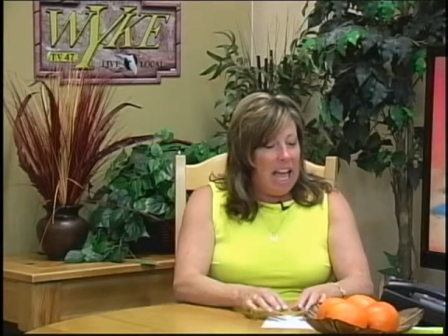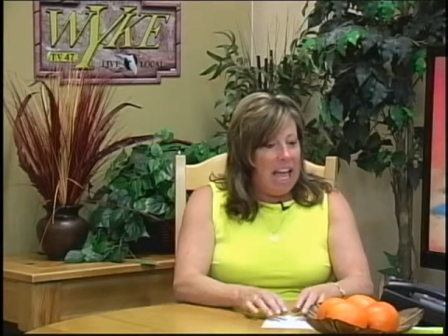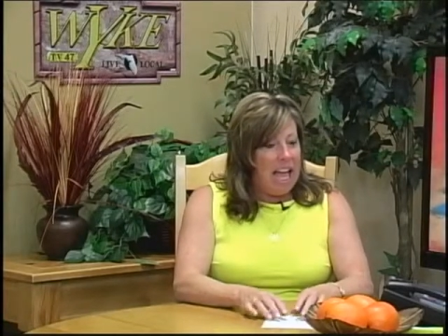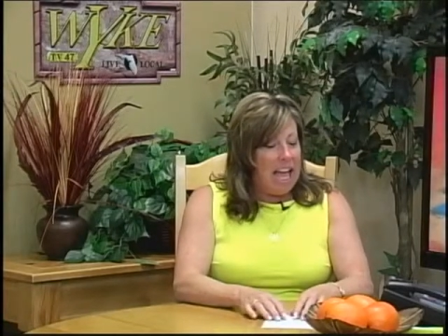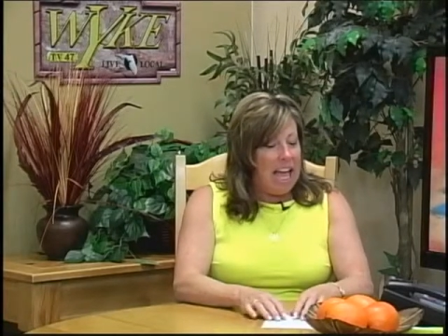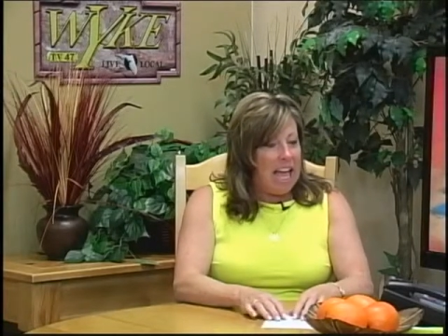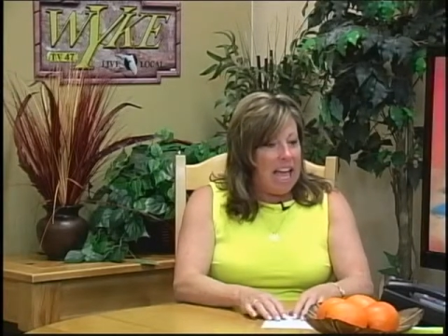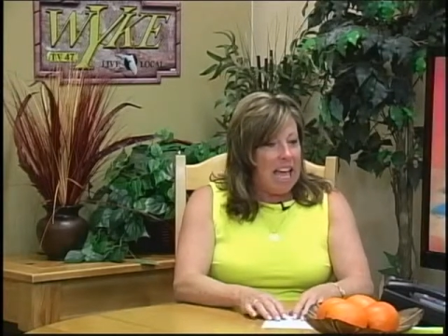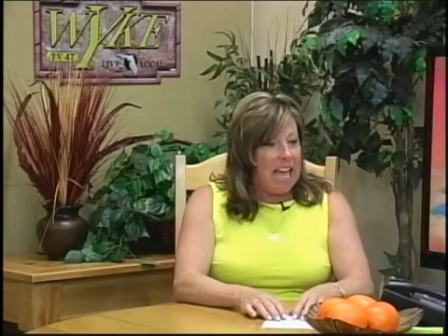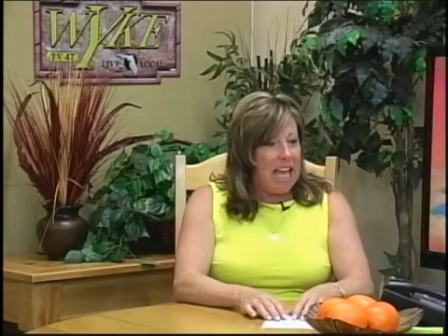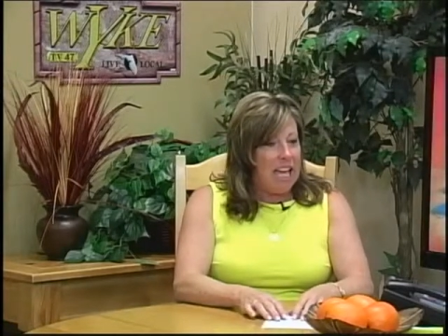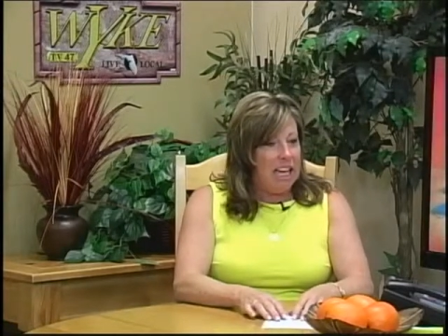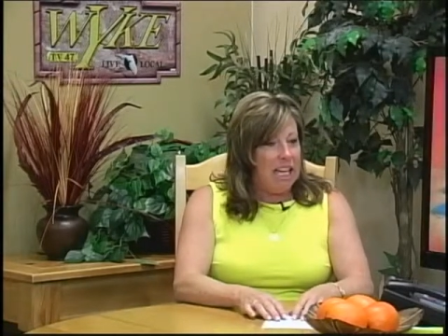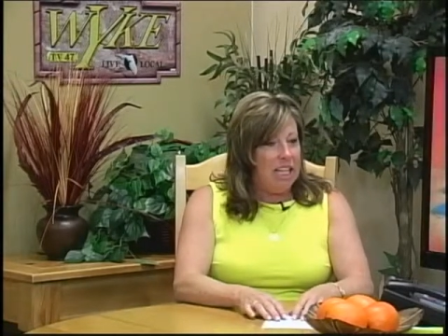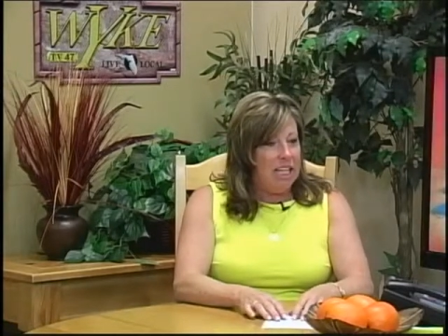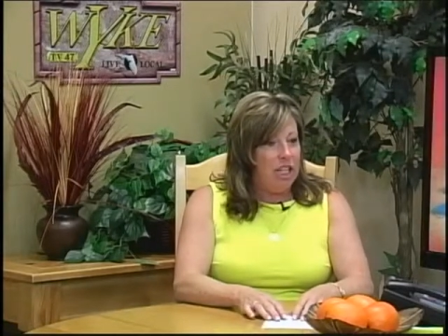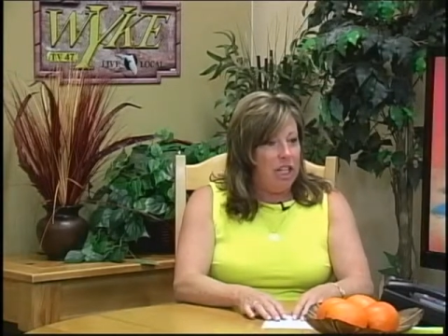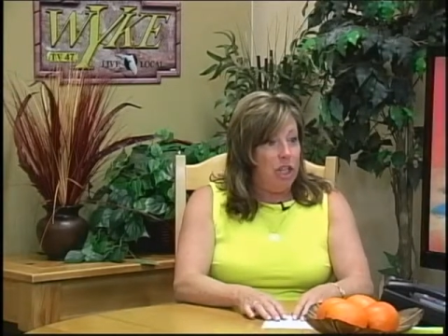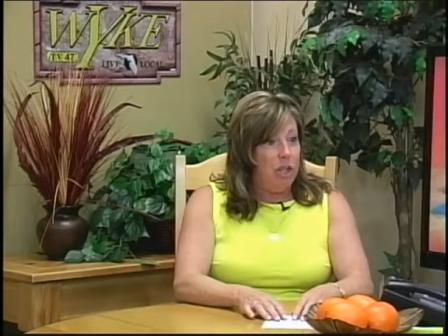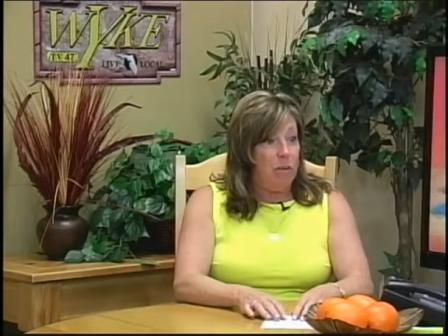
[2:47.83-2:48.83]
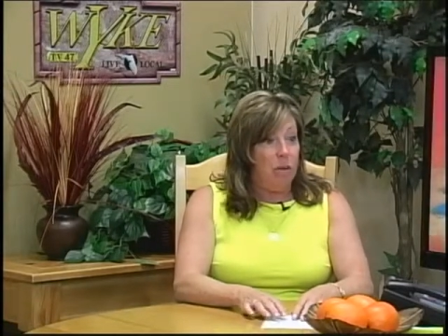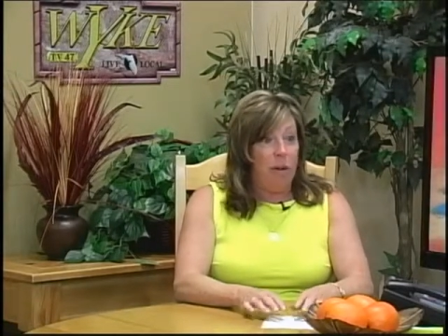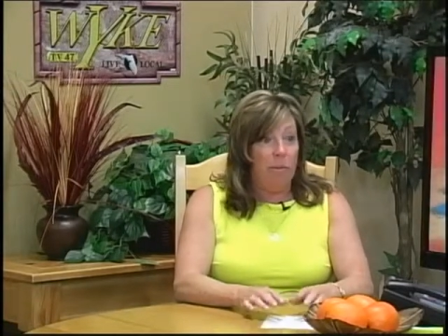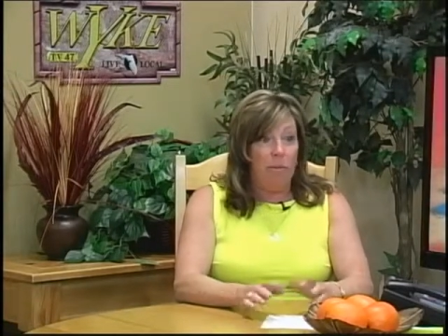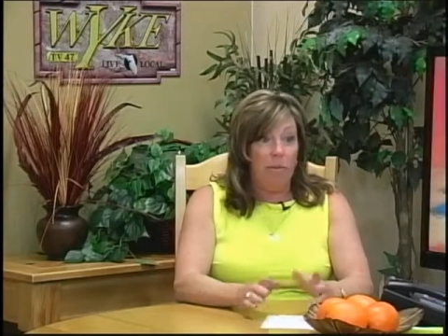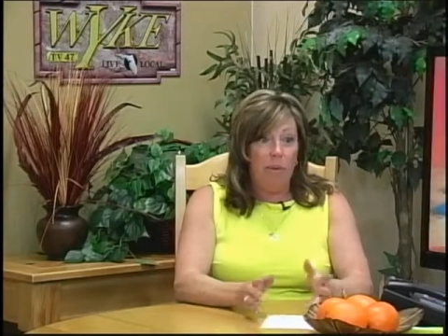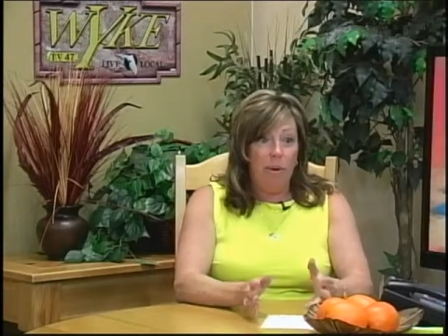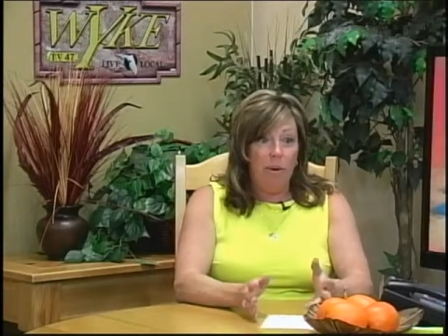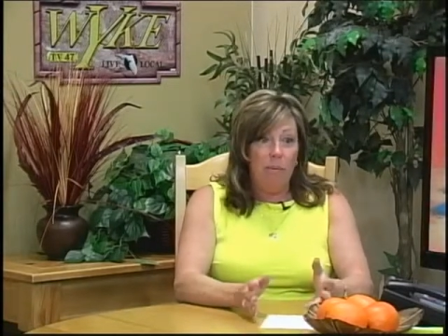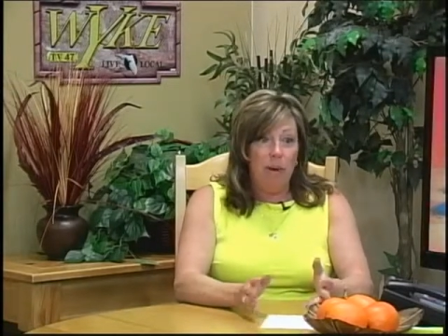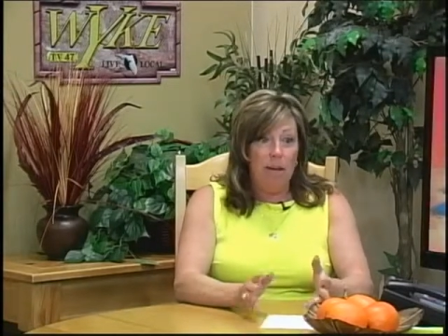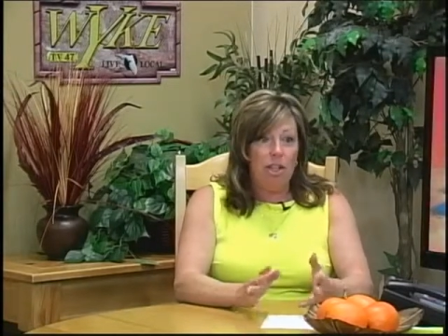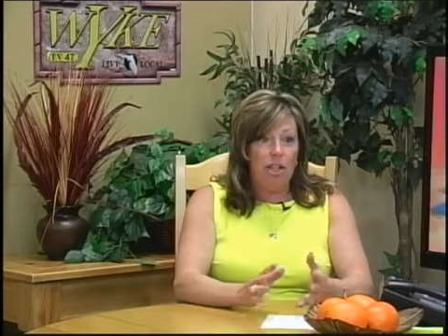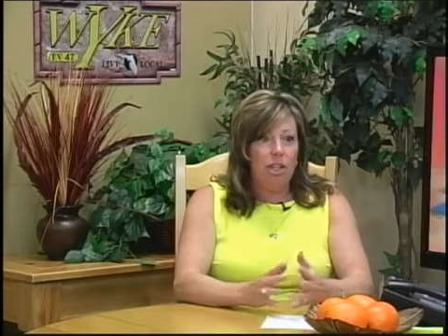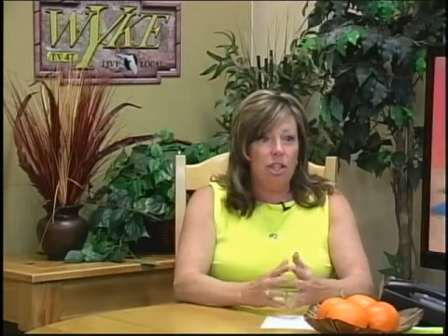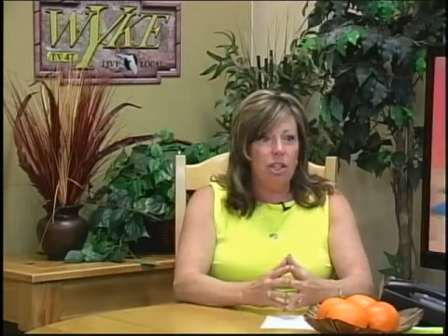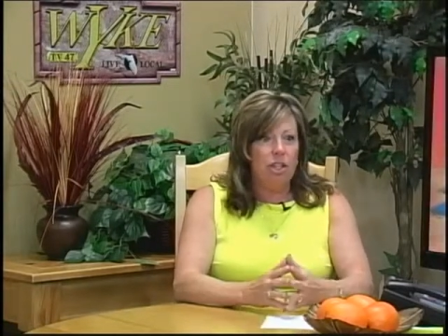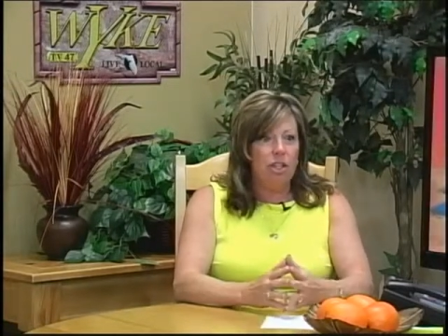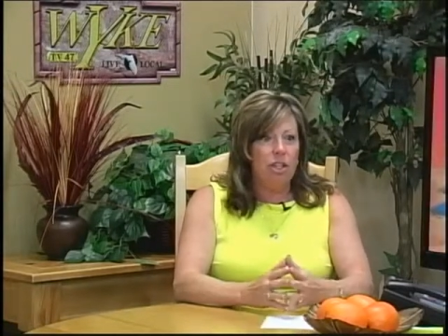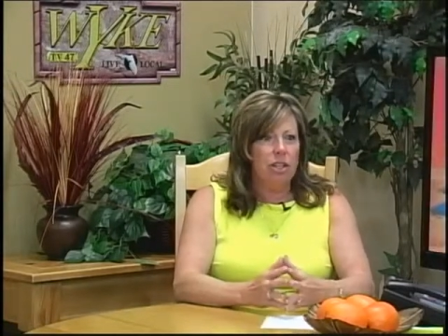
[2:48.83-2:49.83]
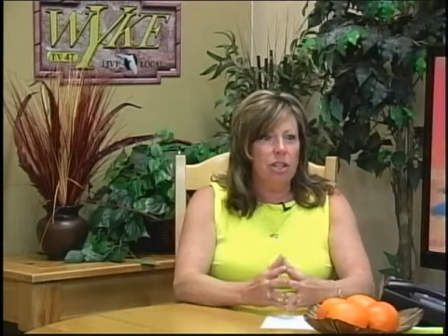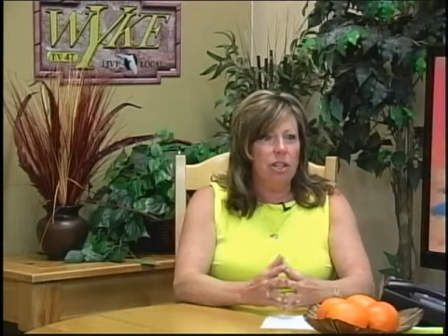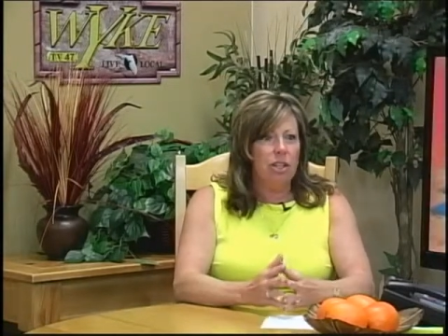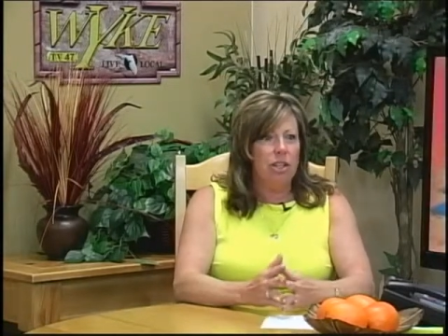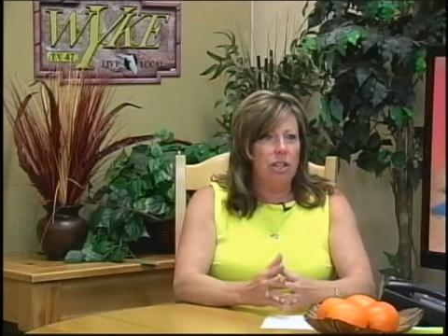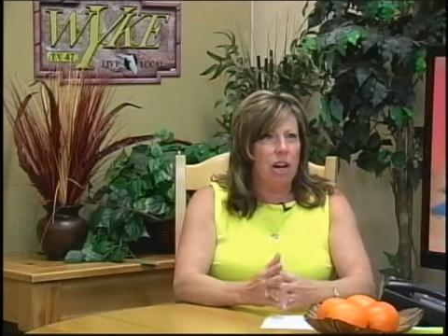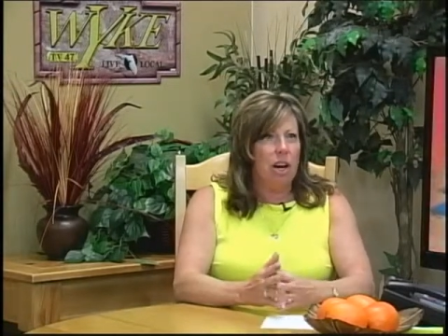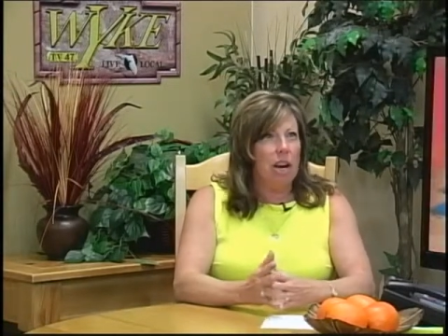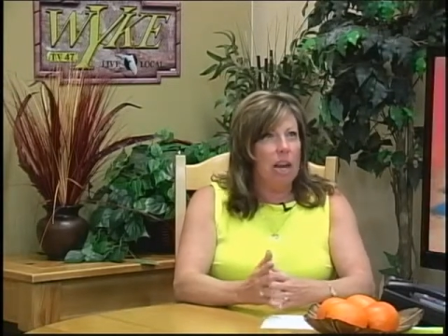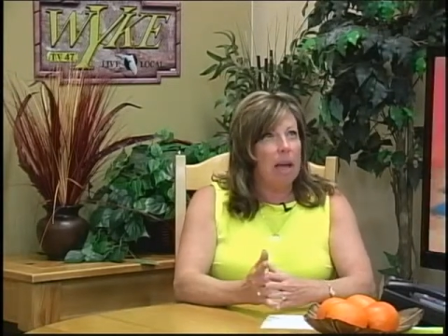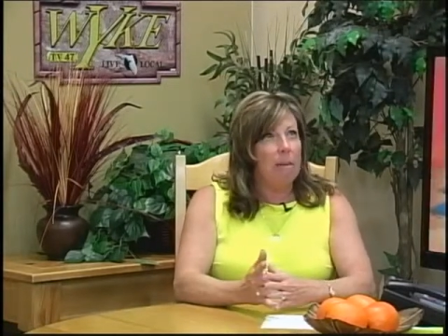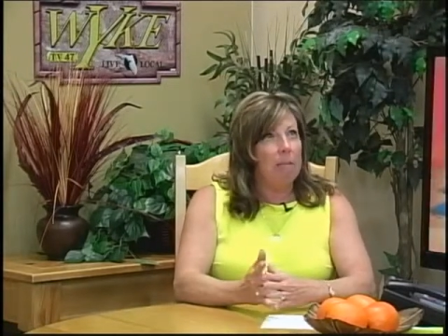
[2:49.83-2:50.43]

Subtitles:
and you can pre-register starting,